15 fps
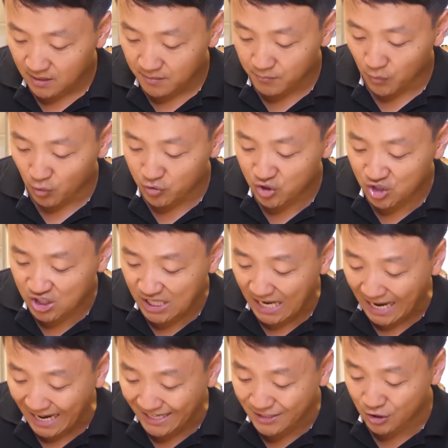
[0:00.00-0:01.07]
most
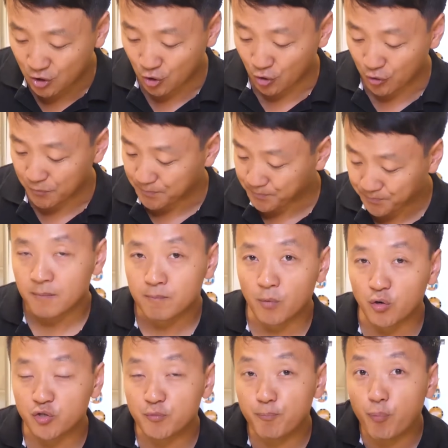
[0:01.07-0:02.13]
tender,
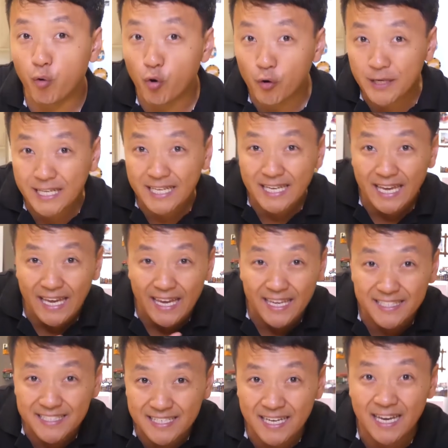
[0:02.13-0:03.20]
most
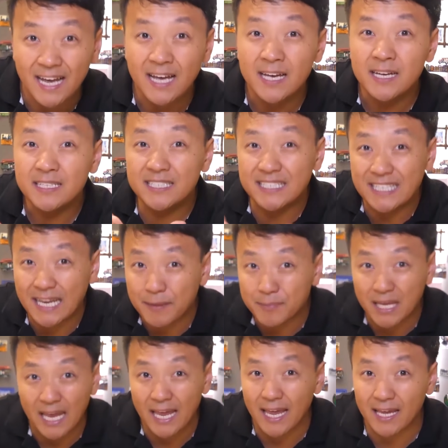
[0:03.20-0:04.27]
pudding-esque
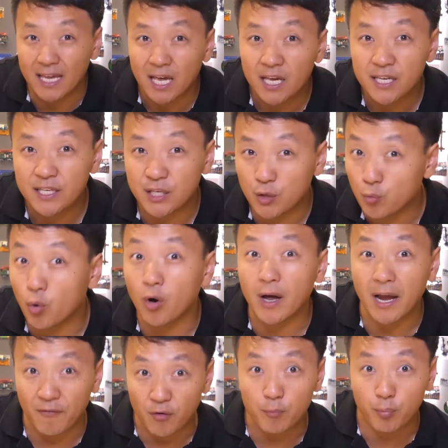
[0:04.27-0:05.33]
steamed egg you
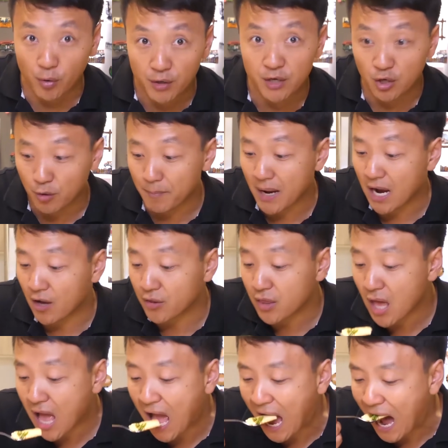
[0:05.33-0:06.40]
will ever put in your mouth.